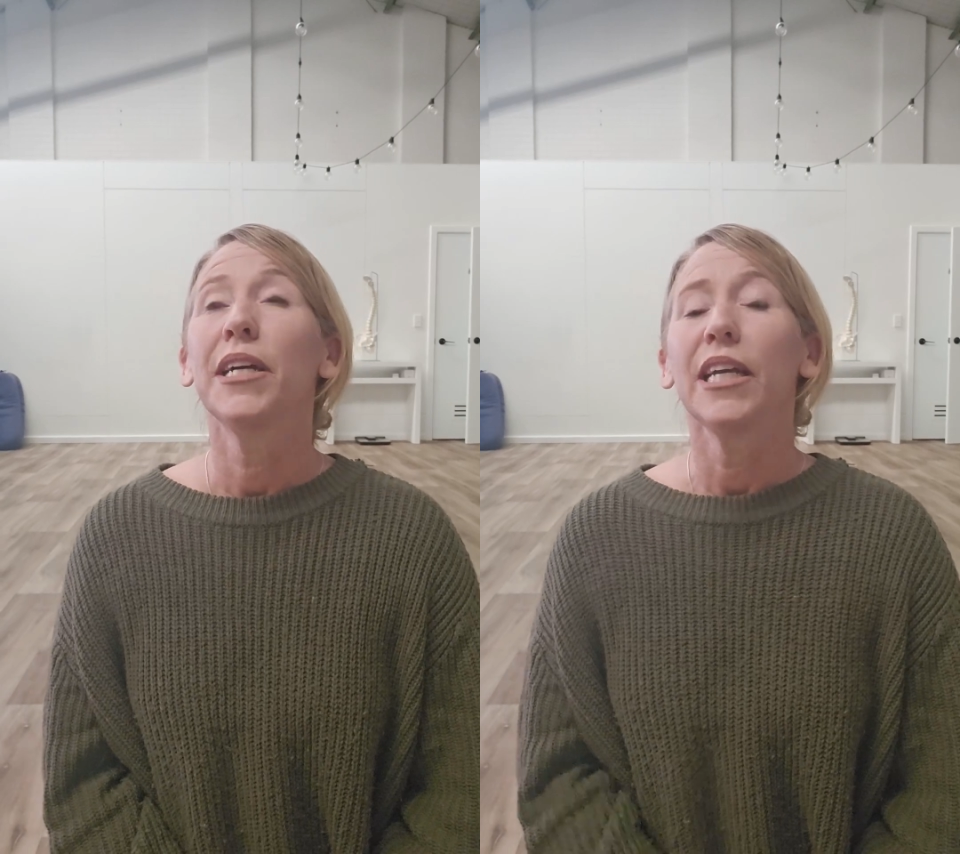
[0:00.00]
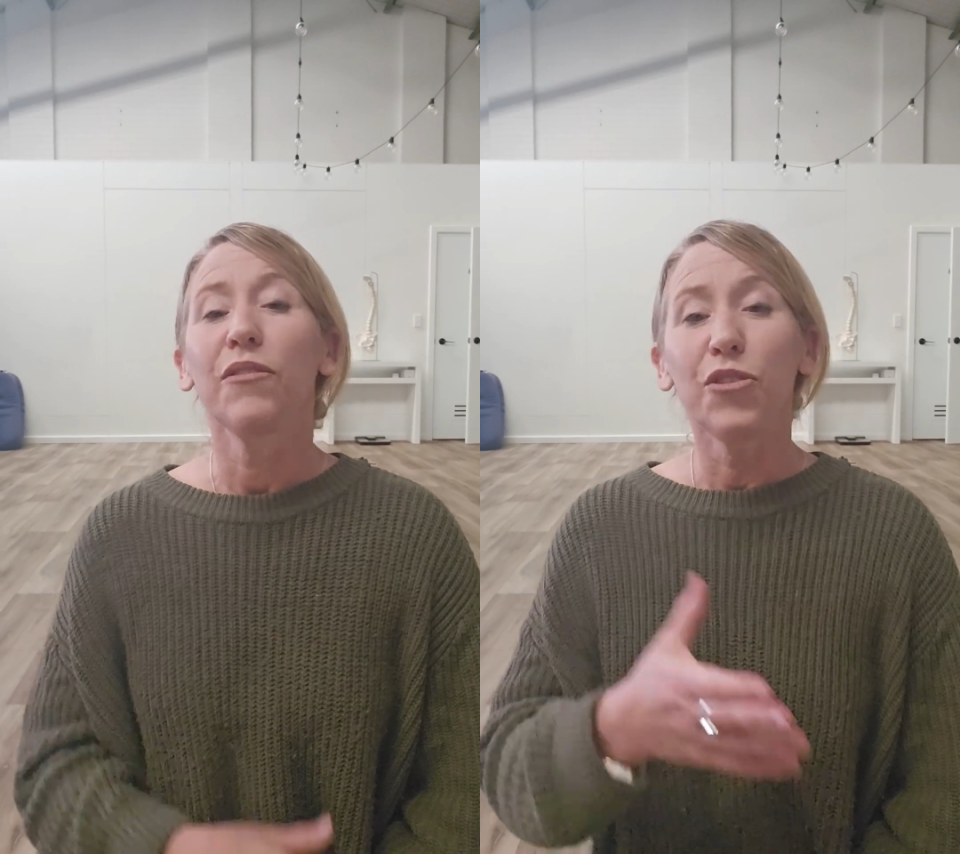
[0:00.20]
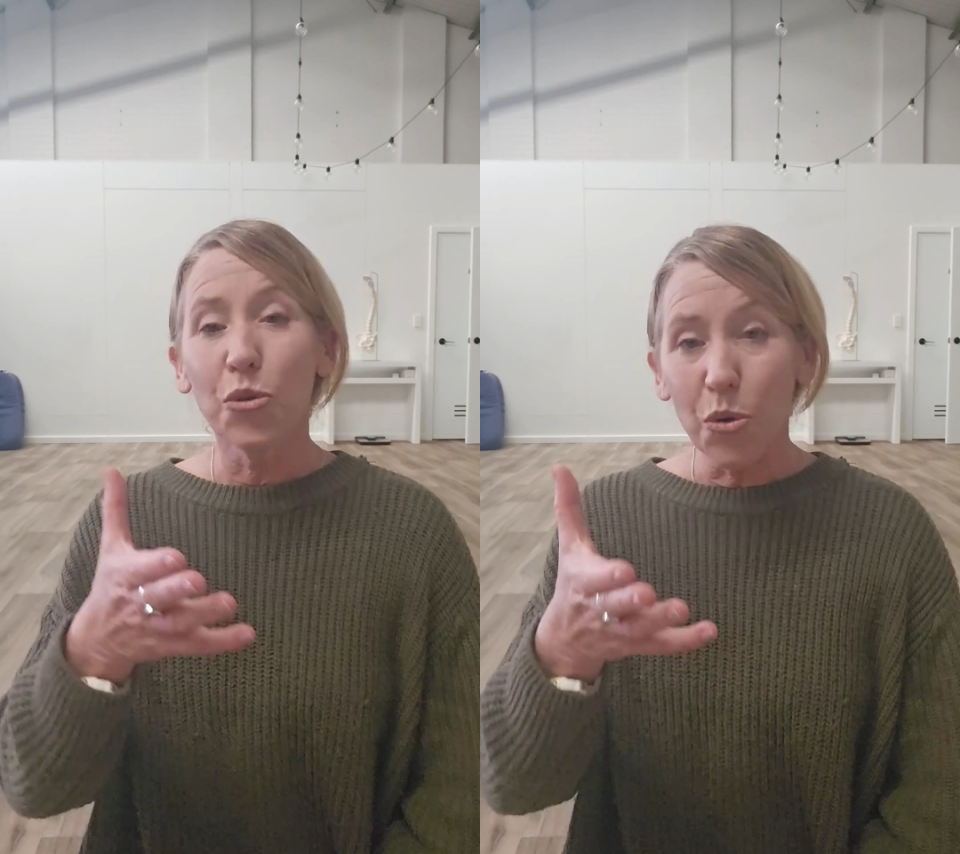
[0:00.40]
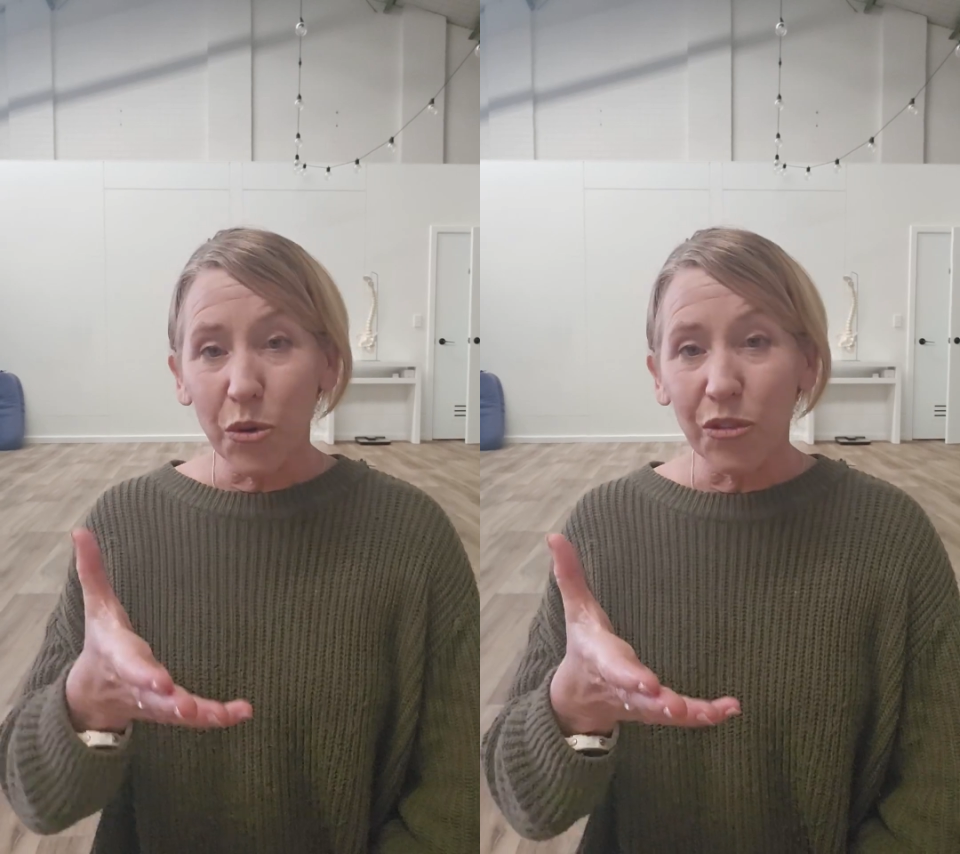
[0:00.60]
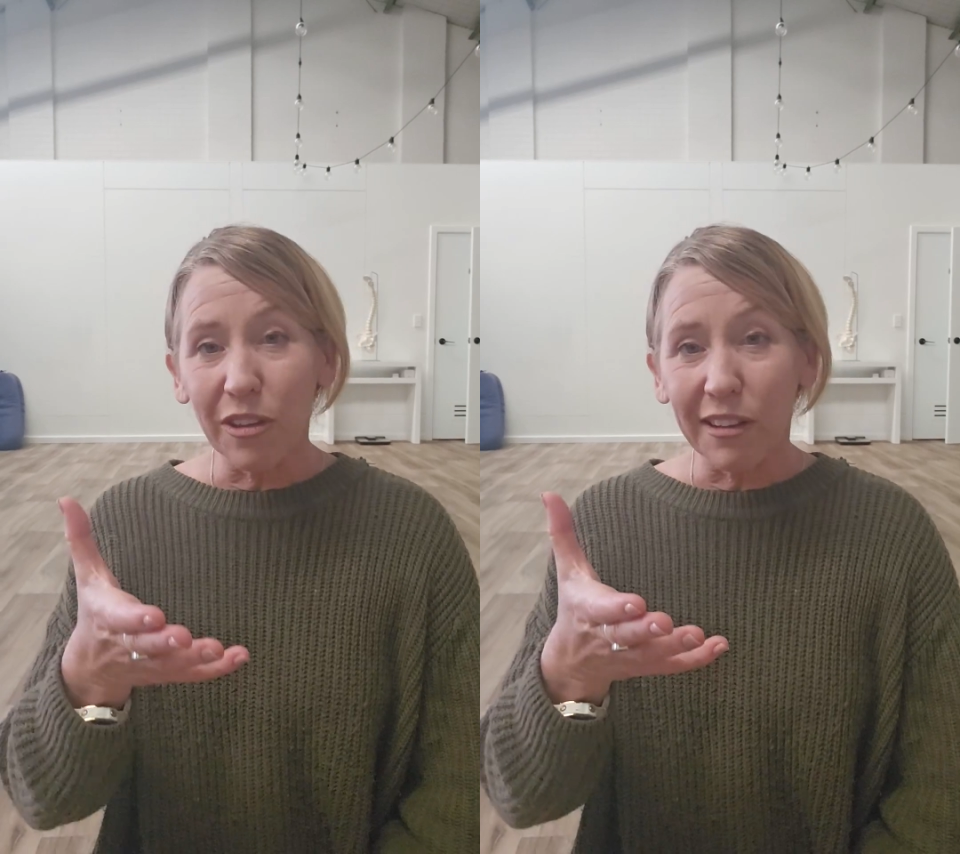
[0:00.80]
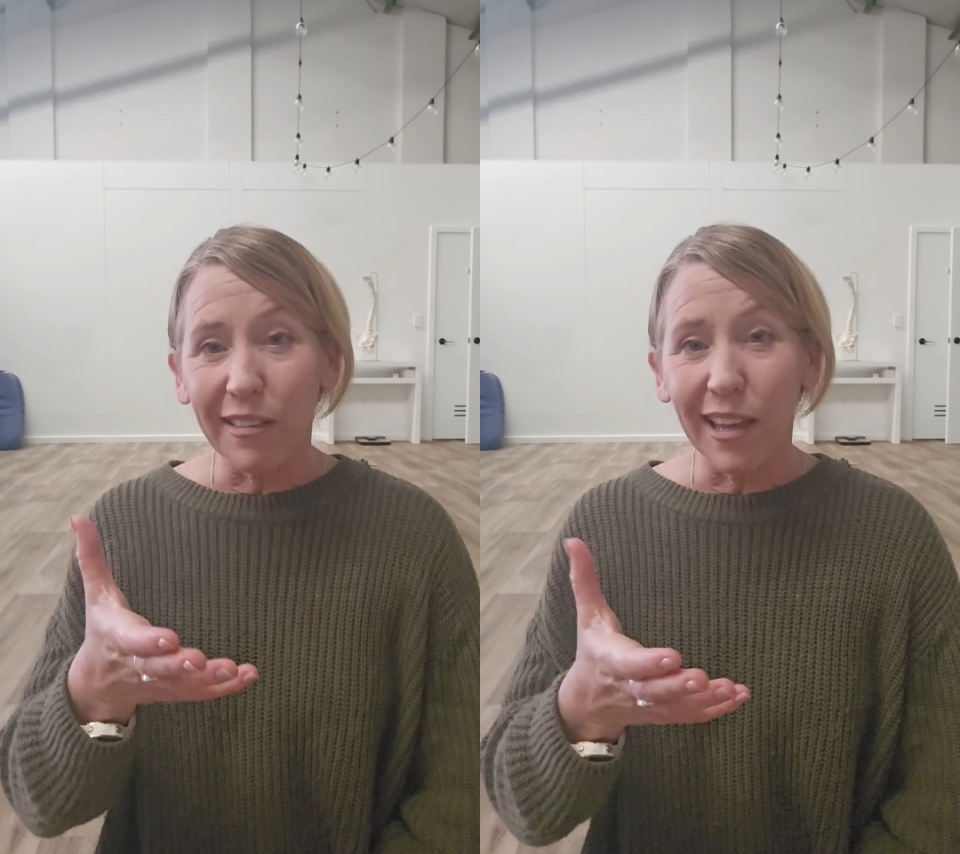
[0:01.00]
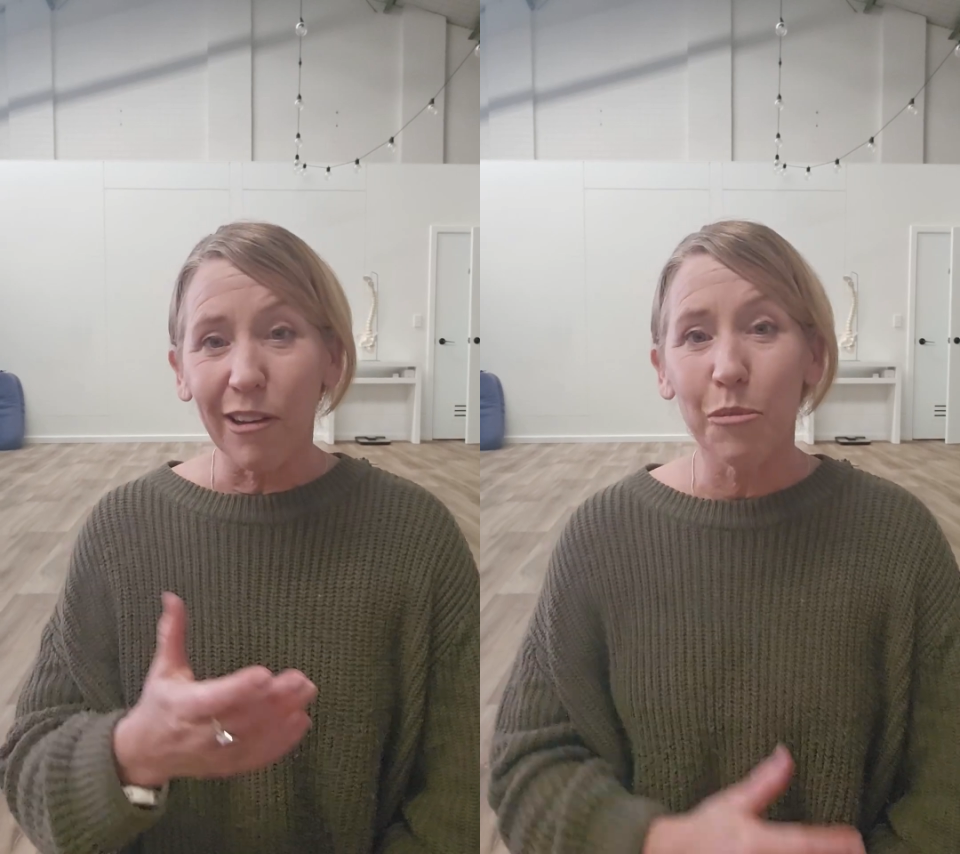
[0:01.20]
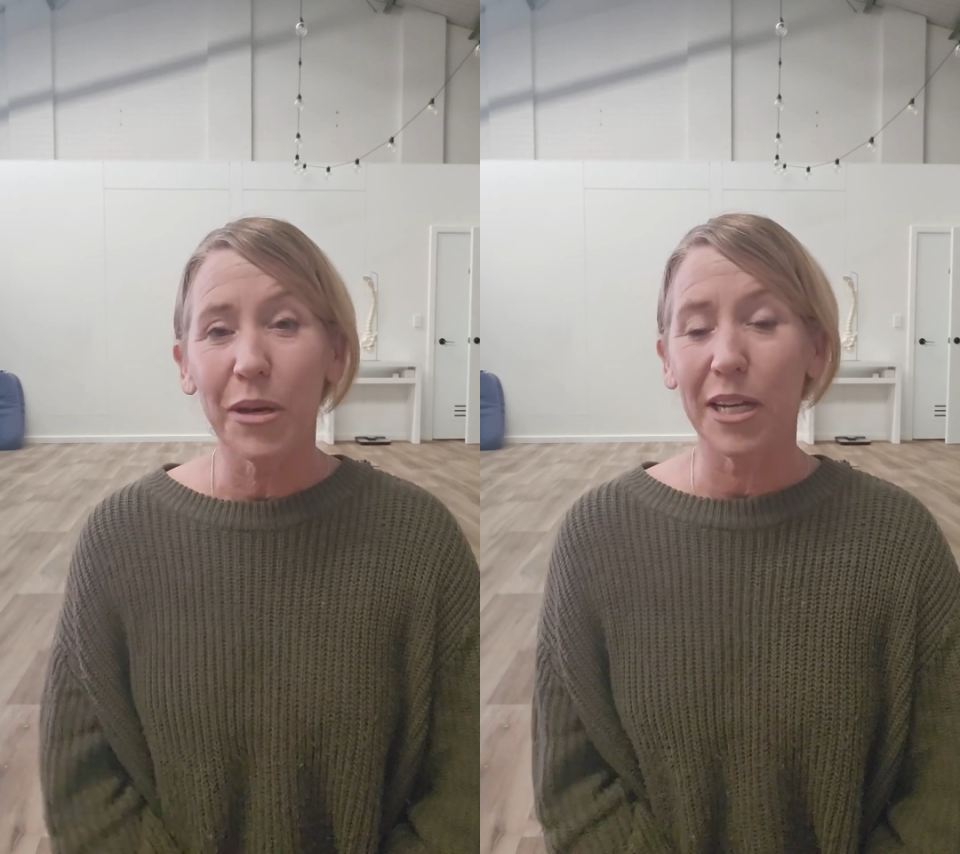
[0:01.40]
if you're sitting there
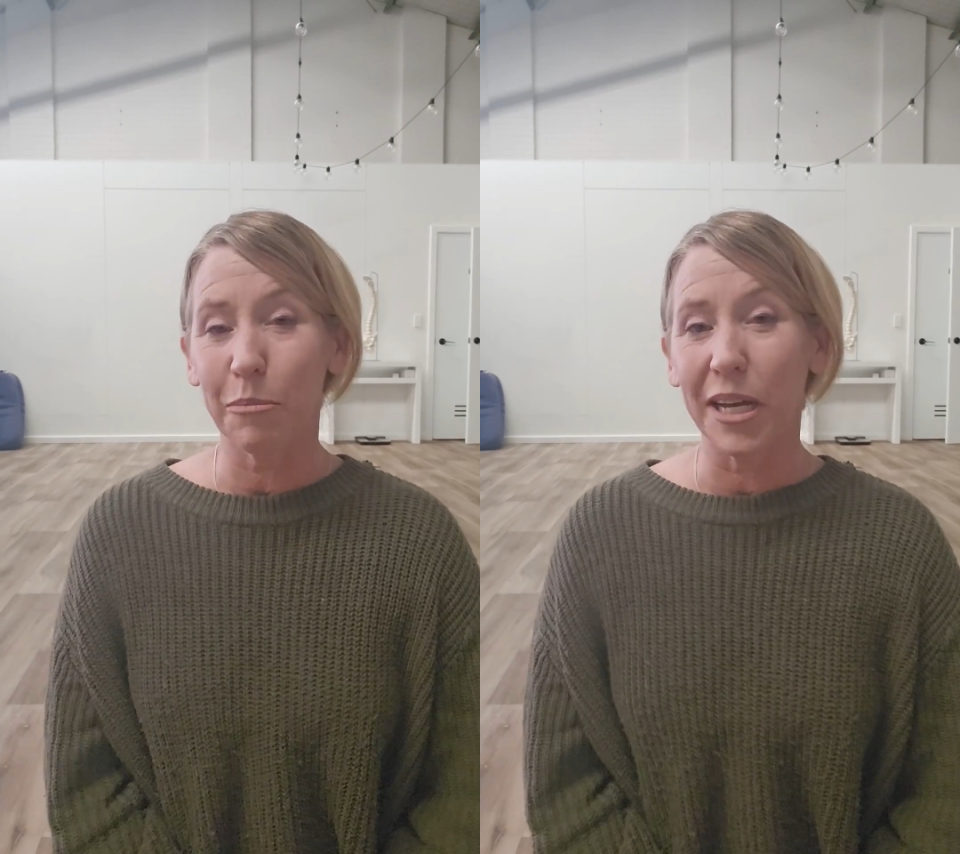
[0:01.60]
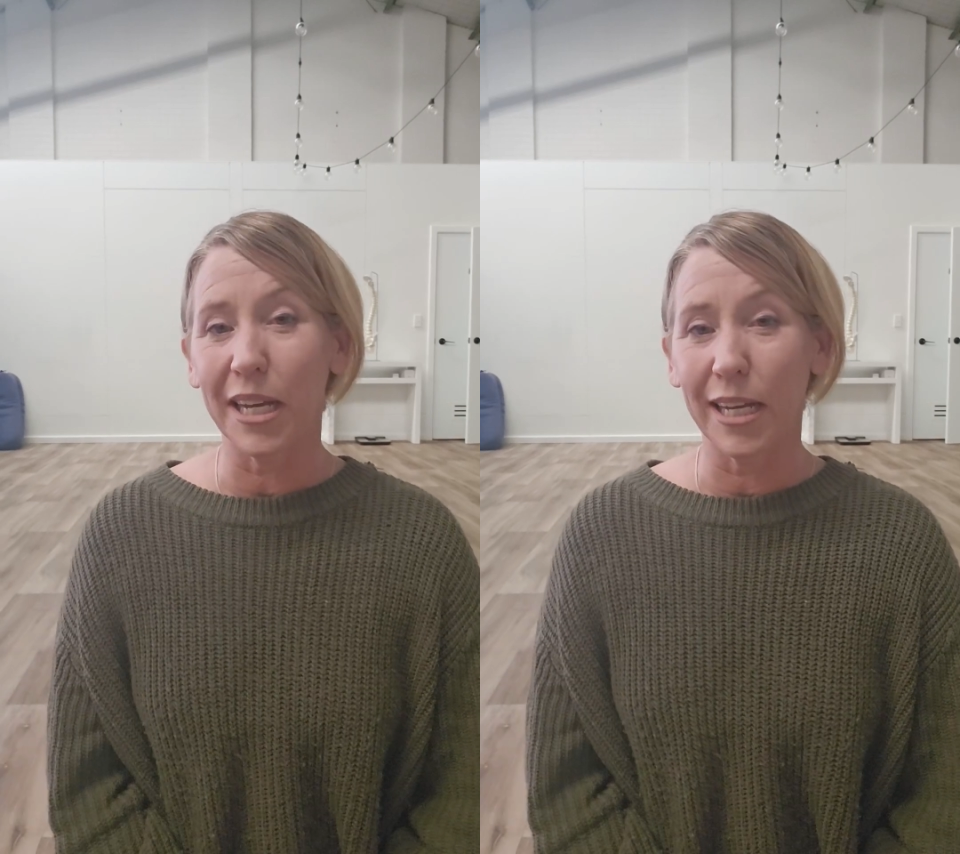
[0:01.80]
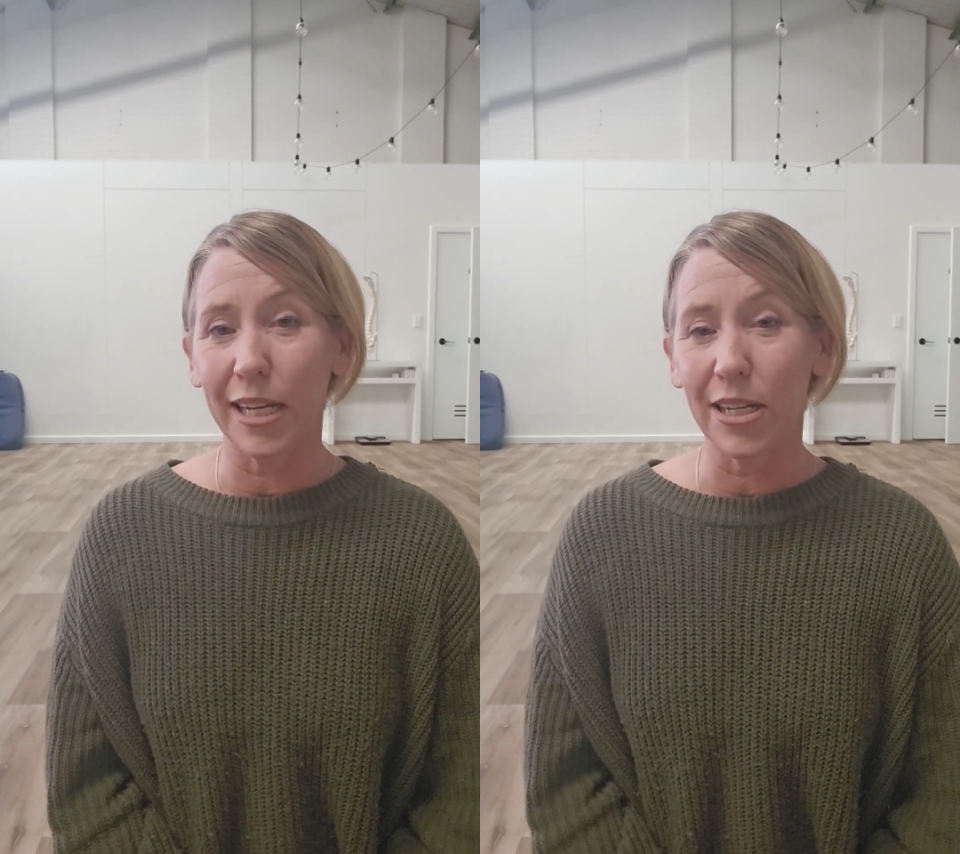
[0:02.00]
in back pain,